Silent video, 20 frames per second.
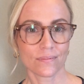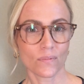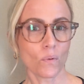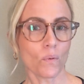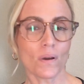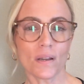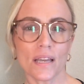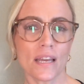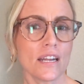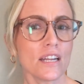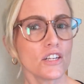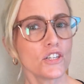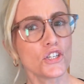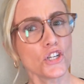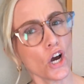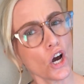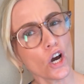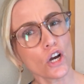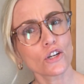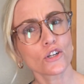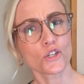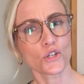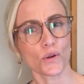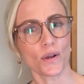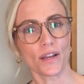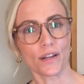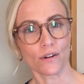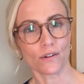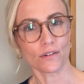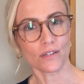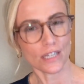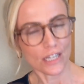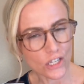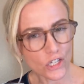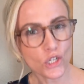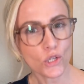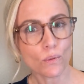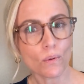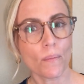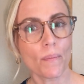What can a dog trainer
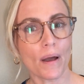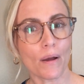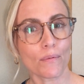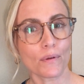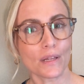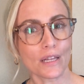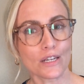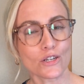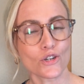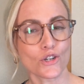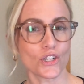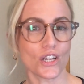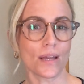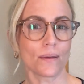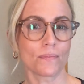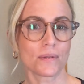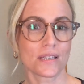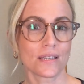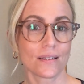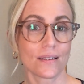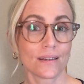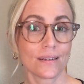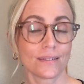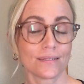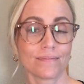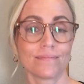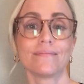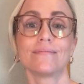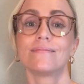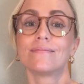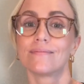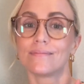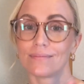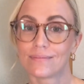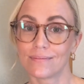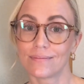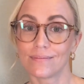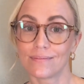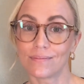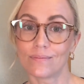teach you about relationships?
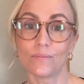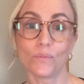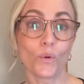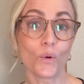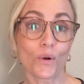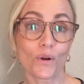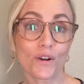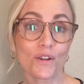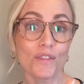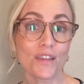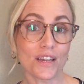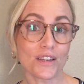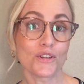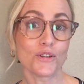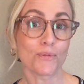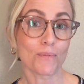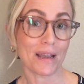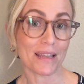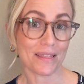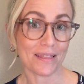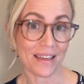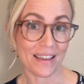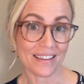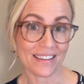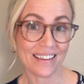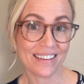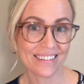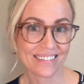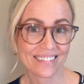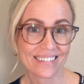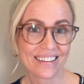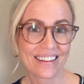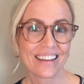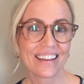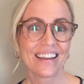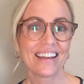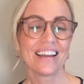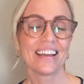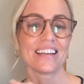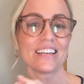More than you might think.
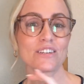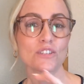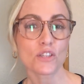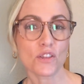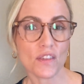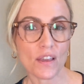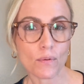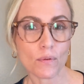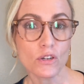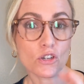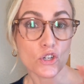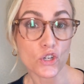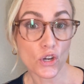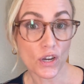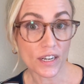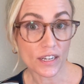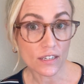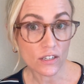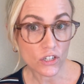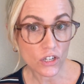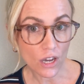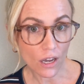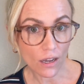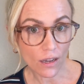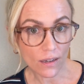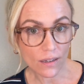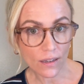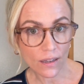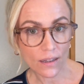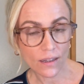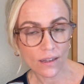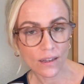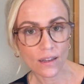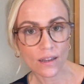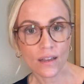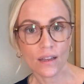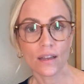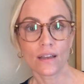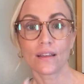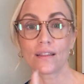Here's the thing, when you're training a dog,
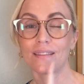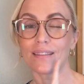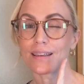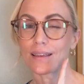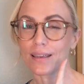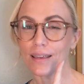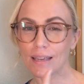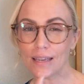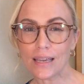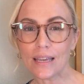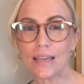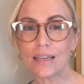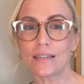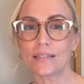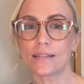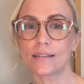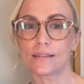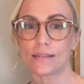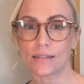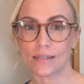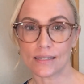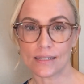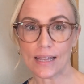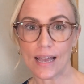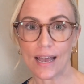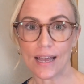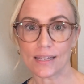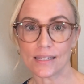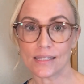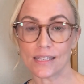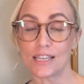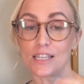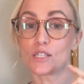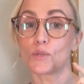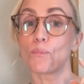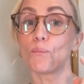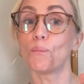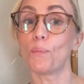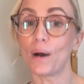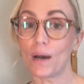the key to success is
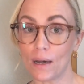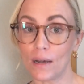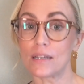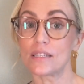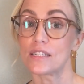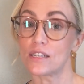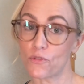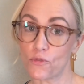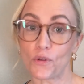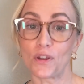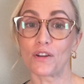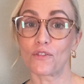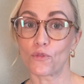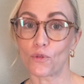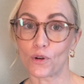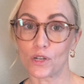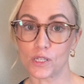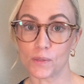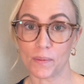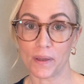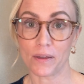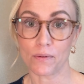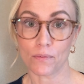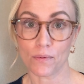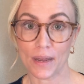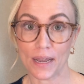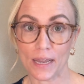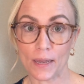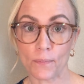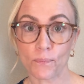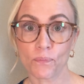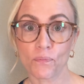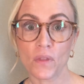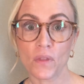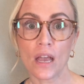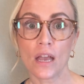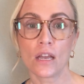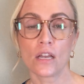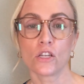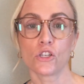positive reinforcement, right?
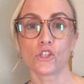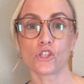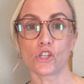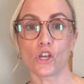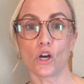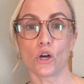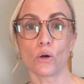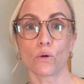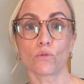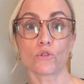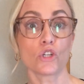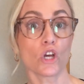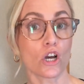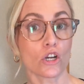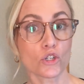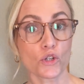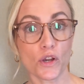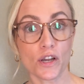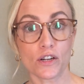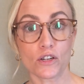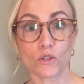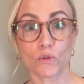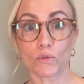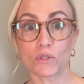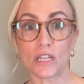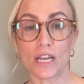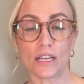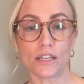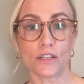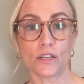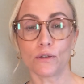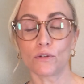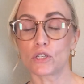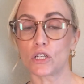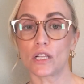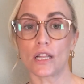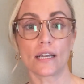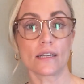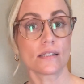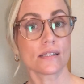So dog trainers will tell you to
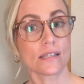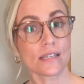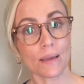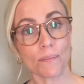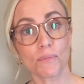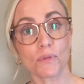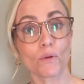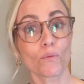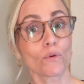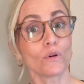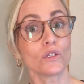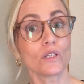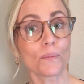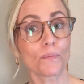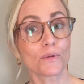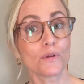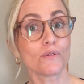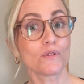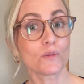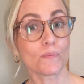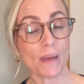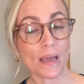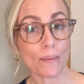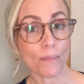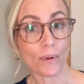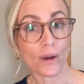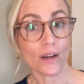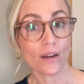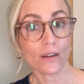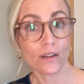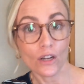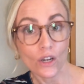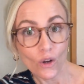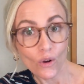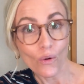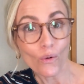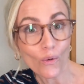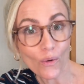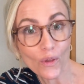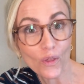like skip the rolled up newspaper
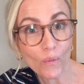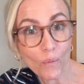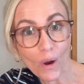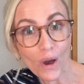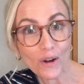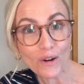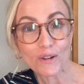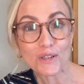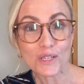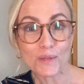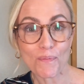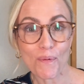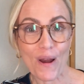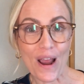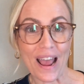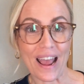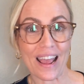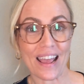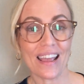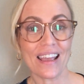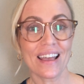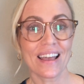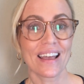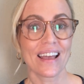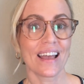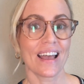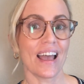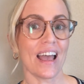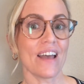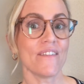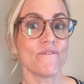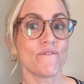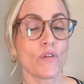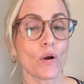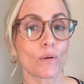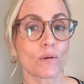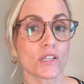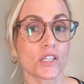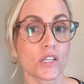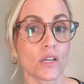or the water spray and
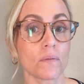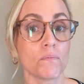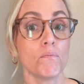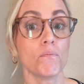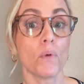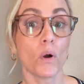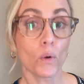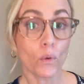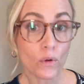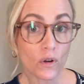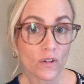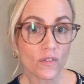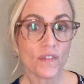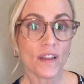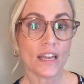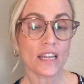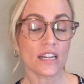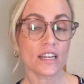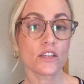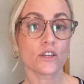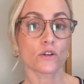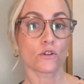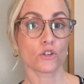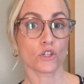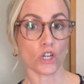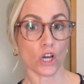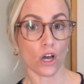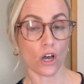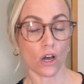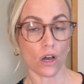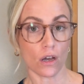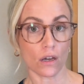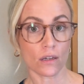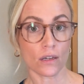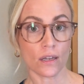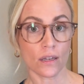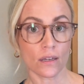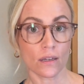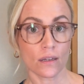focus on motivating your dog